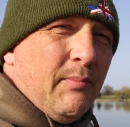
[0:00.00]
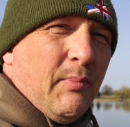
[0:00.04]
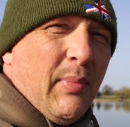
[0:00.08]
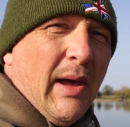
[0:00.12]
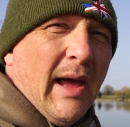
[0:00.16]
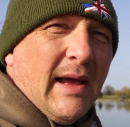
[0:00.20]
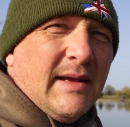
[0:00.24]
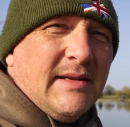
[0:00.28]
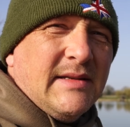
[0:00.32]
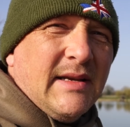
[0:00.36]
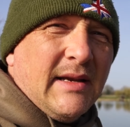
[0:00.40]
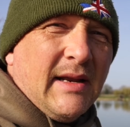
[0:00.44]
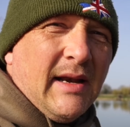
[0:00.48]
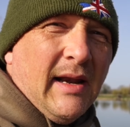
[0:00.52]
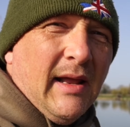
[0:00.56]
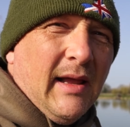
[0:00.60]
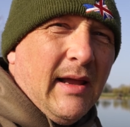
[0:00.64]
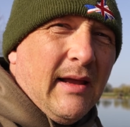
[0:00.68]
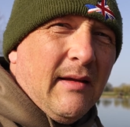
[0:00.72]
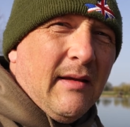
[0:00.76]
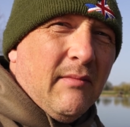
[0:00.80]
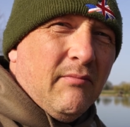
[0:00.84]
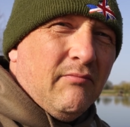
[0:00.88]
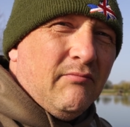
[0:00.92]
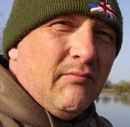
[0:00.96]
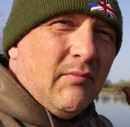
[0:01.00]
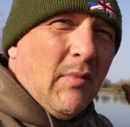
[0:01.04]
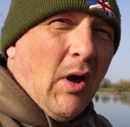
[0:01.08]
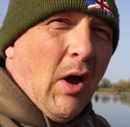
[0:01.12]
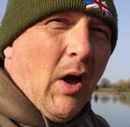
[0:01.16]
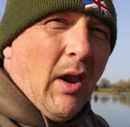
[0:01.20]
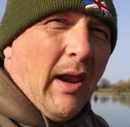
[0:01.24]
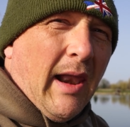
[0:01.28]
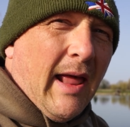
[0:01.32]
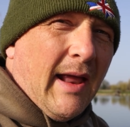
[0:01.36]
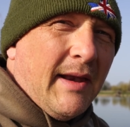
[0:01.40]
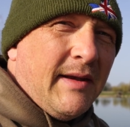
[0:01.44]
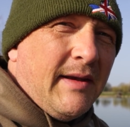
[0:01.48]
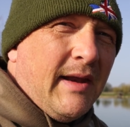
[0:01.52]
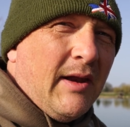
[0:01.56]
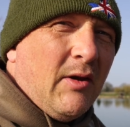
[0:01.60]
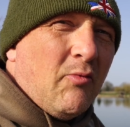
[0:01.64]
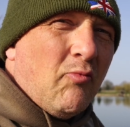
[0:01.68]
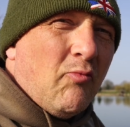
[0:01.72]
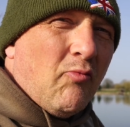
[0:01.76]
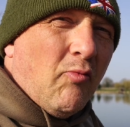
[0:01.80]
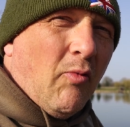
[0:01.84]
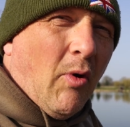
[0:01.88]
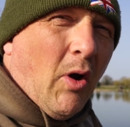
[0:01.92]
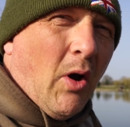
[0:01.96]
basically I landed
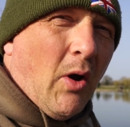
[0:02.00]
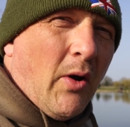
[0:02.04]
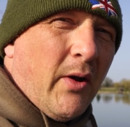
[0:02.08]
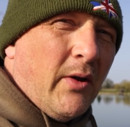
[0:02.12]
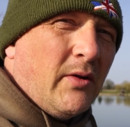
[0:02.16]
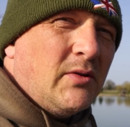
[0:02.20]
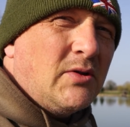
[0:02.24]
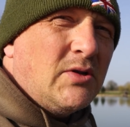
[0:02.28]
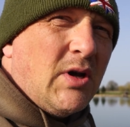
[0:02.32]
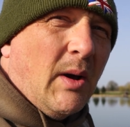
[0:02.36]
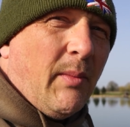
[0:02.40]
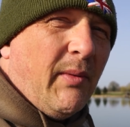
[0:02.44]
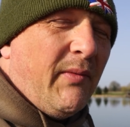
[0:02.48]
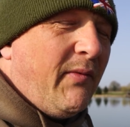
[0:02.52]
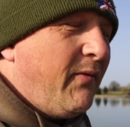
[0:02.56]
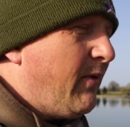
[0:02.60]
right on top of